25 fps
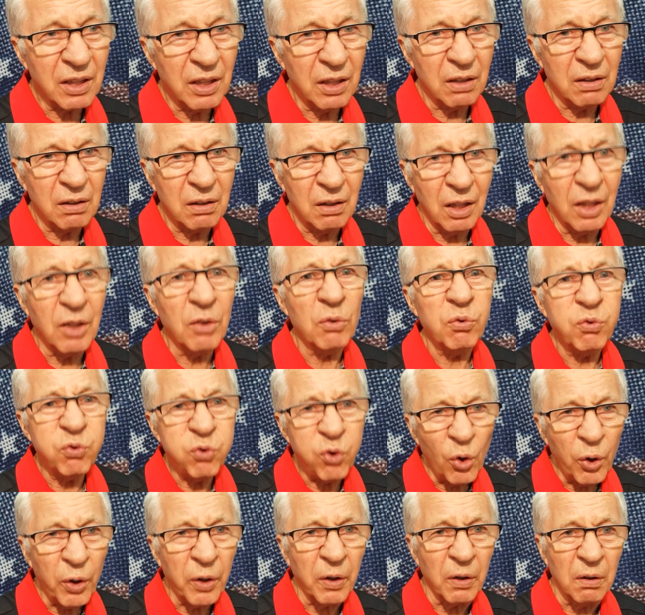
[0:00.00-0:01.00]
kids in
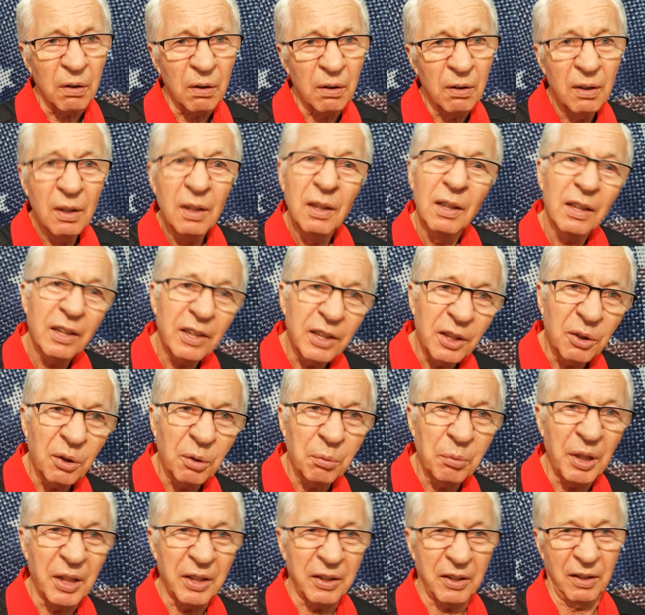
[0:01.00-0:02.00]
foil, he no
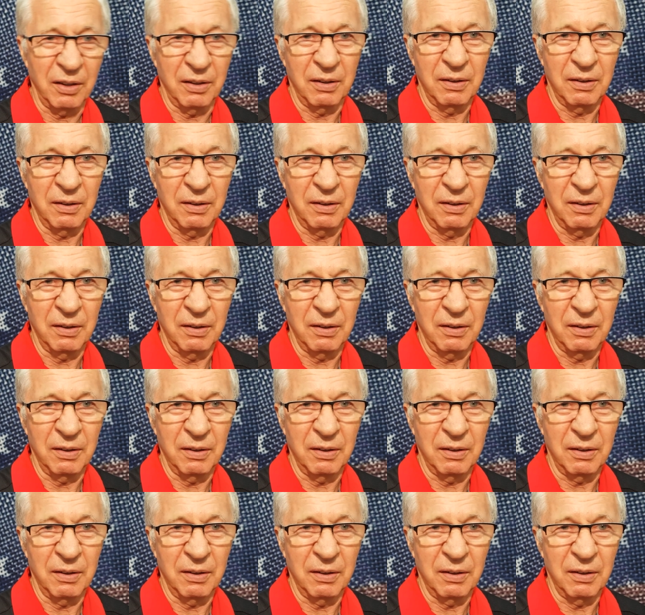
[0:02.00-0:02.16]
make